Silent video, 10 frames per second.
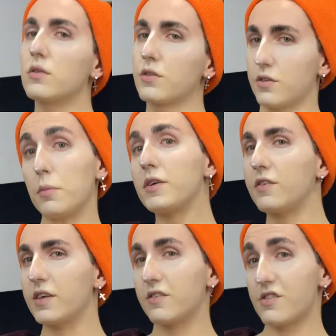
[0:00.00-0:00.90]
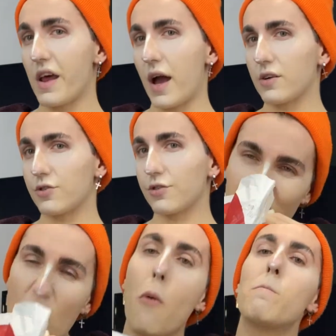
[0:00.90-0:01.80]
Could somebody say snatched?
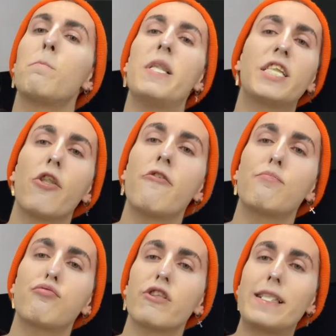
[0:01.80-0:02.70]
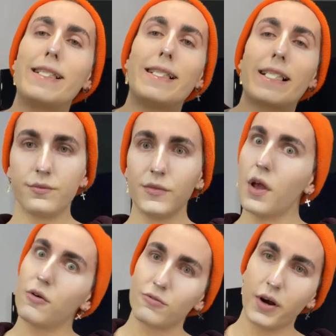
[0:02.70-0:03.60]
Bishop Brie!
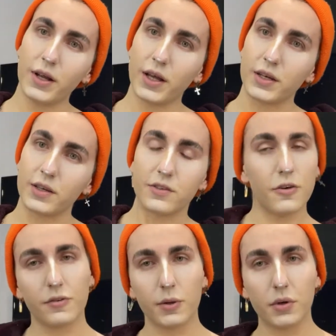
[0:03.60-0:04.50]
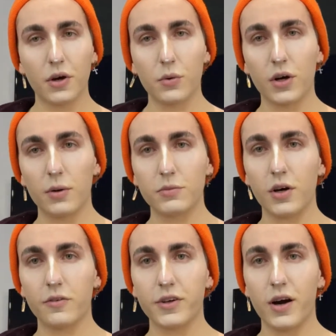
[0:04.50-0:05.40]
Right, ladies, hopefully we know what comes
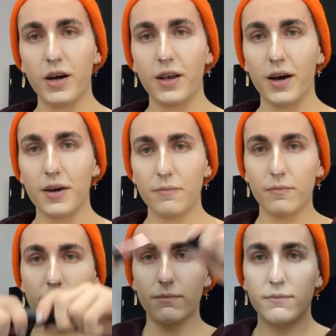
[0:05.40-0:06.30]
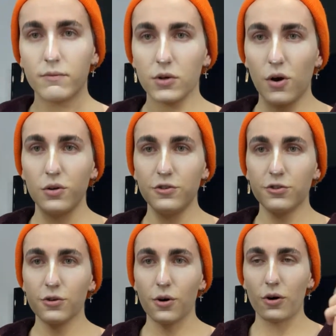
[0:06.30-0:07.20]
after highlight.
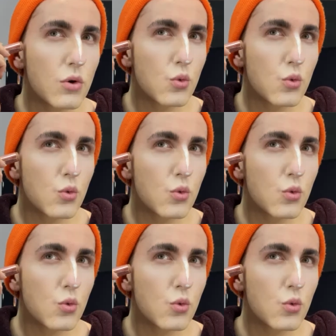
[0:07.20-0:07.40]
Contour.